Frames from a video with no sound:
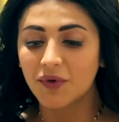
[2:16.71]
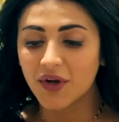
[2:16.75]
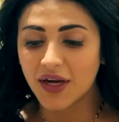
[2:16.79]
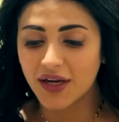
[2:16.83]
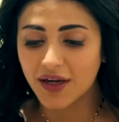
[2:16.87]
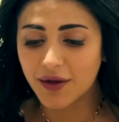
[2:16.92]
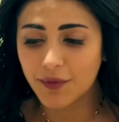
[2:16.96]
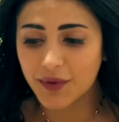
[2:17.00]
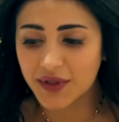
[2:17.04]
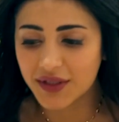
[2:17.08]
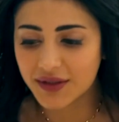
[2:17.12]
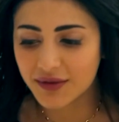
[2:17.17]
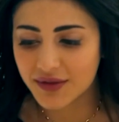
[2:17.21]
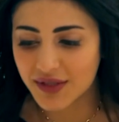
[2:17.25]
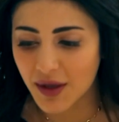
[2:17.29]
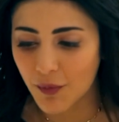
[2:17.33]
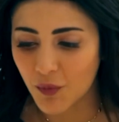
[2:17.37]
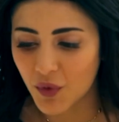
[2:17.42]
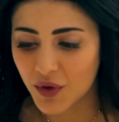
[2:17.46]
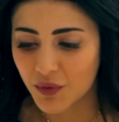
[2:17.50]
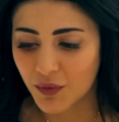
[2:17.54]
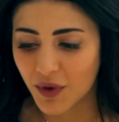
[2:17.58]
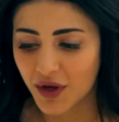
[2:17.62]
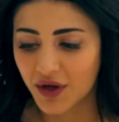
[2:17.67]
I'm training with
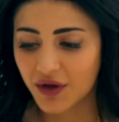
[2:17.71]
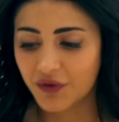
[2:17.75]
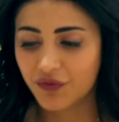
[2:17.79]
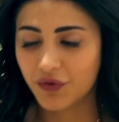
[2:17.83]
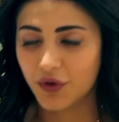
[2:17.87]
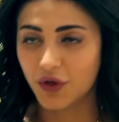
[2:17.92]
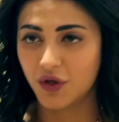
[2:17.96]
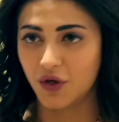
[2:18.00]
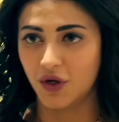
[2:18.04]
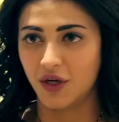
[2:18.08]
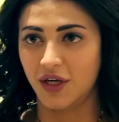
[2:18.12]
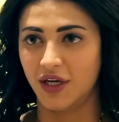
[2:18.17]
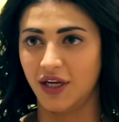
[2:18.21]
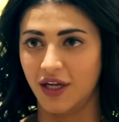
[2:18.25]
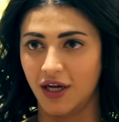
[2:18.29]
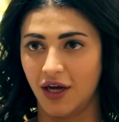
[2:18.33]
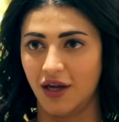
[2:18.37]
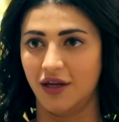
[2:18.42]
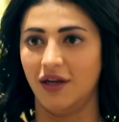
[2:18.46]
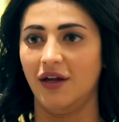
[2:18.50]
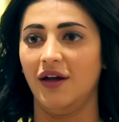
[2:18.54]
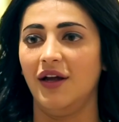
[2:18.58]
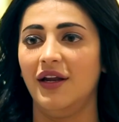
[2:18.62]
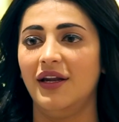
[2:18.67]
someone wonderful called
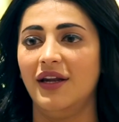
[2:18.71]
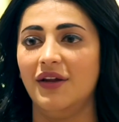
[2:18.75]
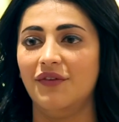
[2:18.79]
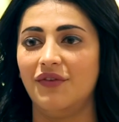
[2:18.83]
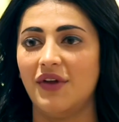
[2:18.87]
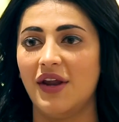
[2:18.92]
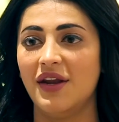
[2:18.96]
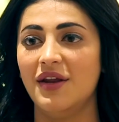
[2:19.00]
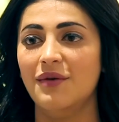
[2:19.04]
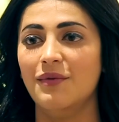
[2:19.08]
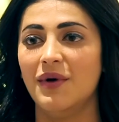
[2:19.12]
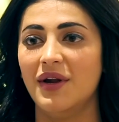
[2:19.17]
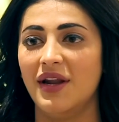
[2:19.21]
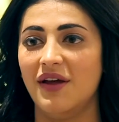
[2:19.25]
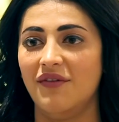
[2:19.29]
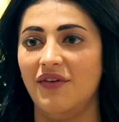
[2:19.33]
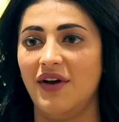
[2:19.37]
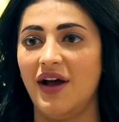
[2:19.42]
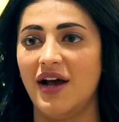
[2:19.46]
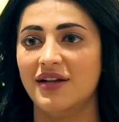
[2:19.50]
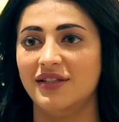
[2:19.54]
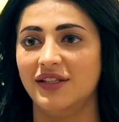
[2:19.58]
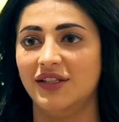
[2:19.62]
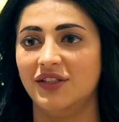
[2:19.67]
Liana, and if anyone
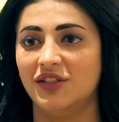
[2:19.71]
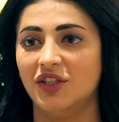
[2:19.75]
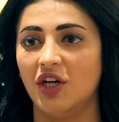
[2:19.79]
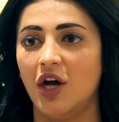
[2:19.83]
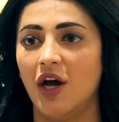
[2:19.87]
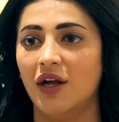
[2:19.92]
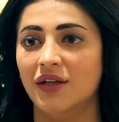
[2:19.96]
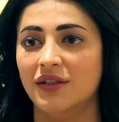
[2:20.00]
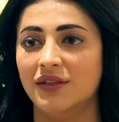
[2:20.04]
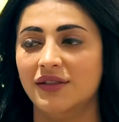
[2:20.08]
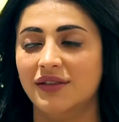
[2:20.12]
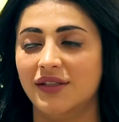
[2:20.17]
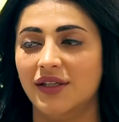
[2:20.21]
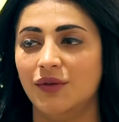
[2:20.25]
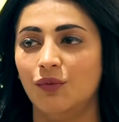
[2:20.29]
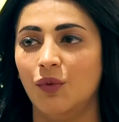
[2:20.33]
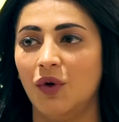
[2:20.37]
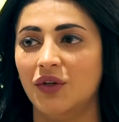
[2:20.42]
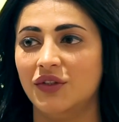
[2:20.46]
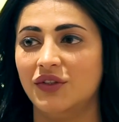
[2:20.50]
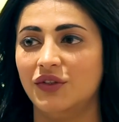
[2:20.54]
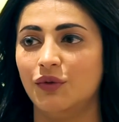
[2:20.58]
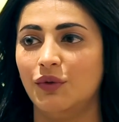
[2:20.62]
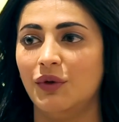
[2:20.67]
ever has a chance and
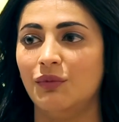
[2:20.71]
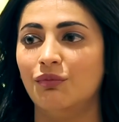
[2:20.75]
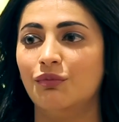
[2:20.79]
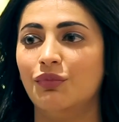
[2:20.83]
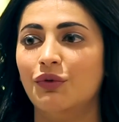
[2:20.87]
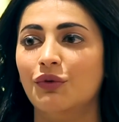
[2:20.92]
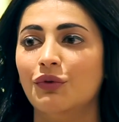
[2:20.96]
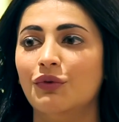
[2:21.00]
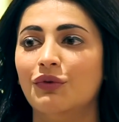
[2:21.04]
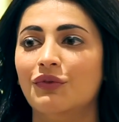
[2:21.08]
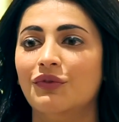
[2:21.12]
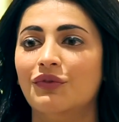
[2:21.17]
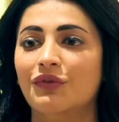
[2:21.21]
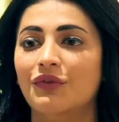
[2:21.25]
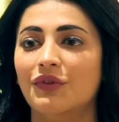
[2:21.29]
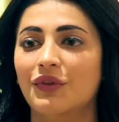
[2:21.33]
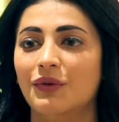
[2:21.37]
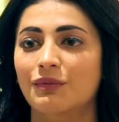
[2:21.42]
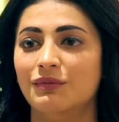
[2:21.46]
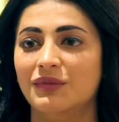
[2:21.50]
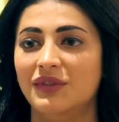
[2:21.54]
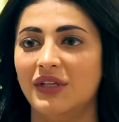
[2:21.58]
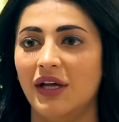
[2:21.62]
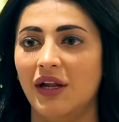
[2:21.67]
wants to improve
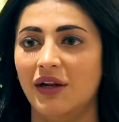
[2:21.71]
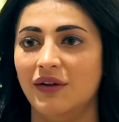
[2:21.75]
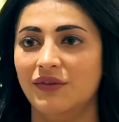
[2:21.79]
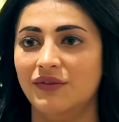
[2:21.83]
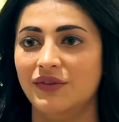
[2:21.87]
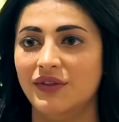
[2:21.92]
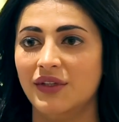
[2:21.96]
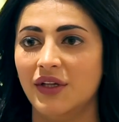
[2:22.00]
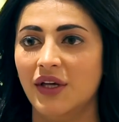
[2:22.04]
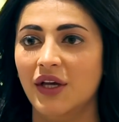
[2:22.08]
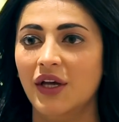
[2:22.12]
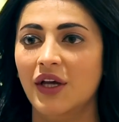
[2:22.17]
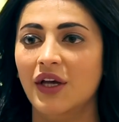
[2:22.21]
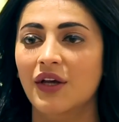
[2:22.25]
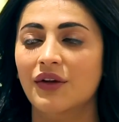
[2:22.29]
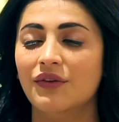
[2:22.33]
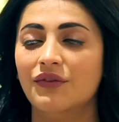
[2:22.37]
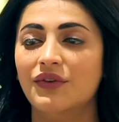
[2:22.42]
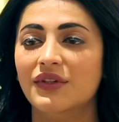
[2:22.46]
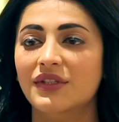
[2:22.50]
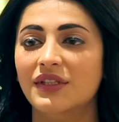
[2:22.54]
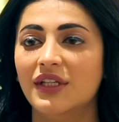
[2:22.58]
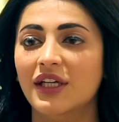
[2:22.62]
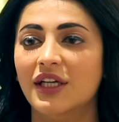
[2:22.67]
themselves
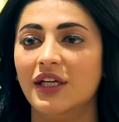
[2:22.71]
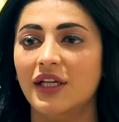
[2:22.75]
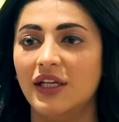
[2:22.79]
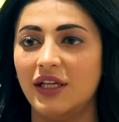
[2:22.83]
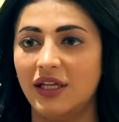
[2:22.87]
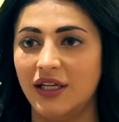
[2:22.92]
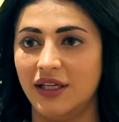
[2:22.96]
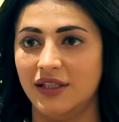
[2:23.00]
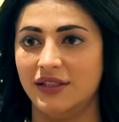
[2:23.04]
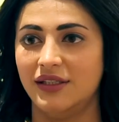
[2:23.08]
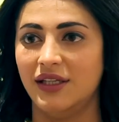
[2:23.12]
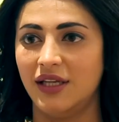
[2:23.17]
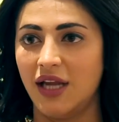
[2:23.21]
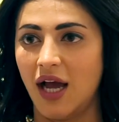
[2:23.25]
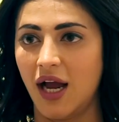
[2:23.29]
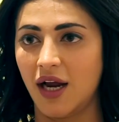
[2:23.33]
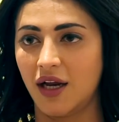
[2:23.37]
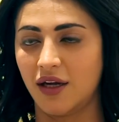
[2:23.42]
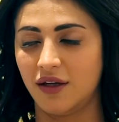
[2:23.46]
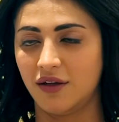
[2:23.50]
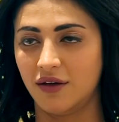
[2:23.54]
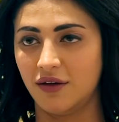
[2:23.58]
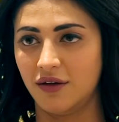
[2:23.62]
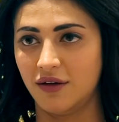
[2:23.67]
physically as an
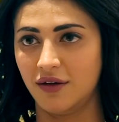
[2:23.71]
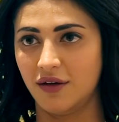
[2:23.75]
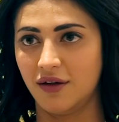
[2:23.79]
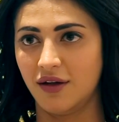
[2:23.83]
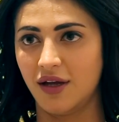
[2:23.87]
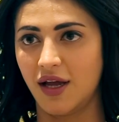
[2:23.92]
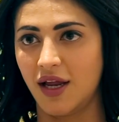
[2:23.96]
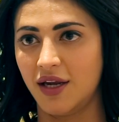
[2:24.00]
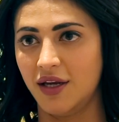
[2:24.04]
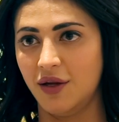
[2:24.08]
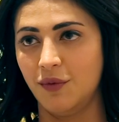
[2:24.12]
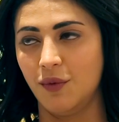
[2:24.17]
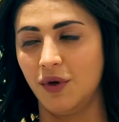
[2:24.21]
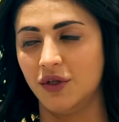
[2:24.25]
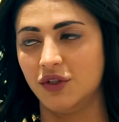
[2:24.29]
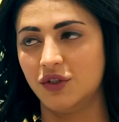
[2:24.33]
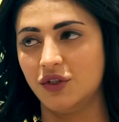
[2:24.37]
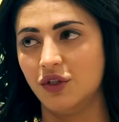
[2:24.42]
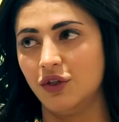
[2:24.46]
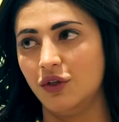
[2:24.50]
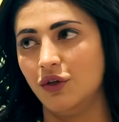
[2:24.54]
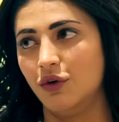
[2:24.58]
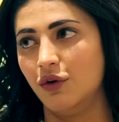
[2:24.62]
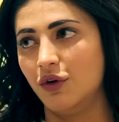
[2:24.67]
actor, anyone
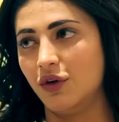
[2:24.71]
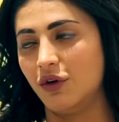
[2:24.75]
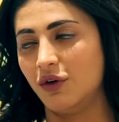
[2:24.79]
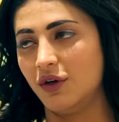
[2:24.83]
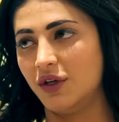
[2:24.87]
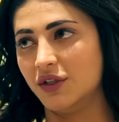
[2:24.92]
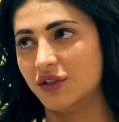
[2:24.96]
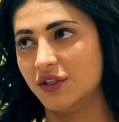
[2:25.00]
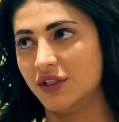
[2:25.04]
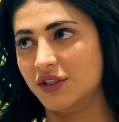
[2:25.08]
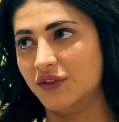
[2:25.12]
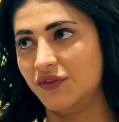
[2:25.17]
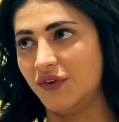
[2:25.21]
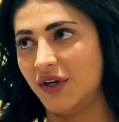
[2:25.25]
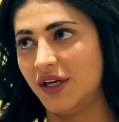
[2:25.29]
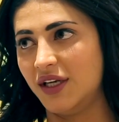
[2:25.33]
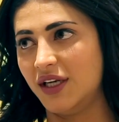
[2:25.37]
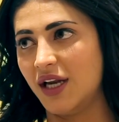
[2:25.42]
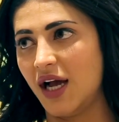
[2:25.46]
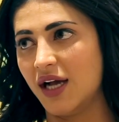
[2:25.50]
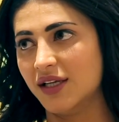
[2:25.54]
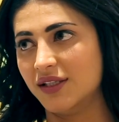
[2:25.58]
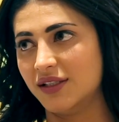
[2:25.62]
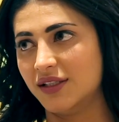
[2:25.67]
should go to her. She's
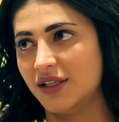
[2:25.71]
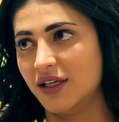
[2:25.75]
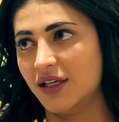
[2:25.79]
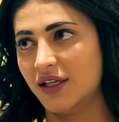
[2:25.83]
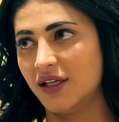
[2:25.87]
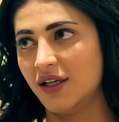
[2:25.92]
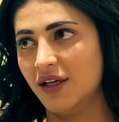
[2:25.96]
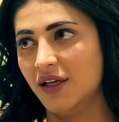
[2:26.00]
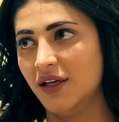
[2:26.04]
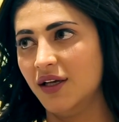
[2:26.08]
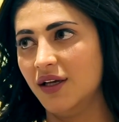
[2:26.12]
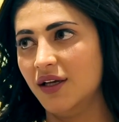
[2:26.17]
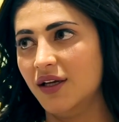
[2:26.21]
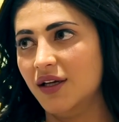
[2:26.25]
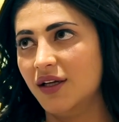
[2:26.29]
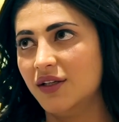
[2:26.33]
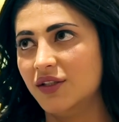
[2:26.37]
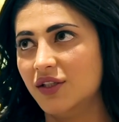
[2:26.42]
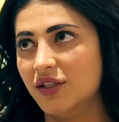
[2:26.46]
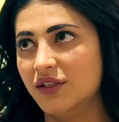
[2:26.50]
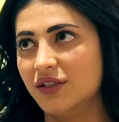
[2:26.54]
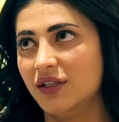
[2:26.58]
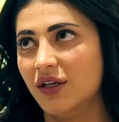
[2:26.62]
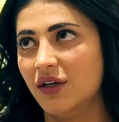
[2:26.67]
fantastic
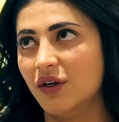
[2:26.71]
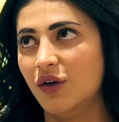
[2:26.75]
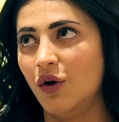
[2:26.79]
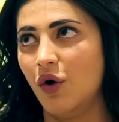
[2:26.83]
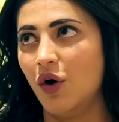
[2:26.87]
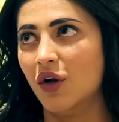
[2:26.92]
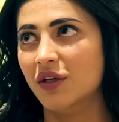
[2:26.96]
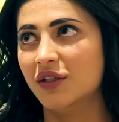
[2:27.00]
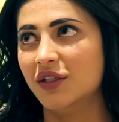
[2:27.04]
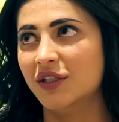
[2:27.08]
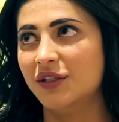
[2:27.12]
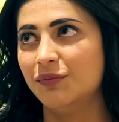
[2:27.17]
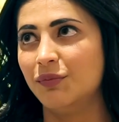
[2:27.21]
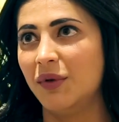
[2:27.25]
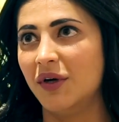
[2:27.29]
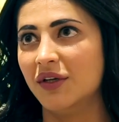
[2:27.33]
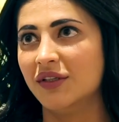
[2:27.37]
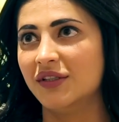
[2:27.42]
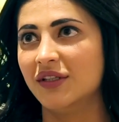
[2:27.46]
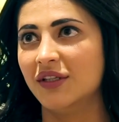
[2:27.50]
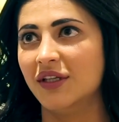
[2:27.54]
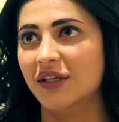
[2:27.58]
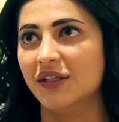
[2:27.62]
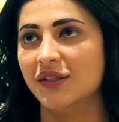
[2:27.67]
and she's a gorgeous
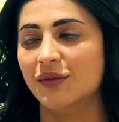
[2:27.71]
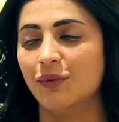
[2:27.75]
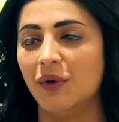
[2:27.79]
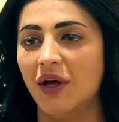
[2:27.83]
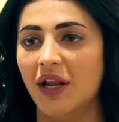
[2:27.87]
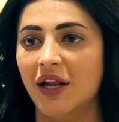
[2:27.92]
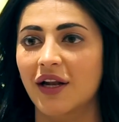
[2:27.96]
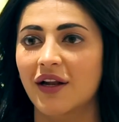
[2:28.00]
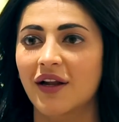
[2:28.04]
person as well.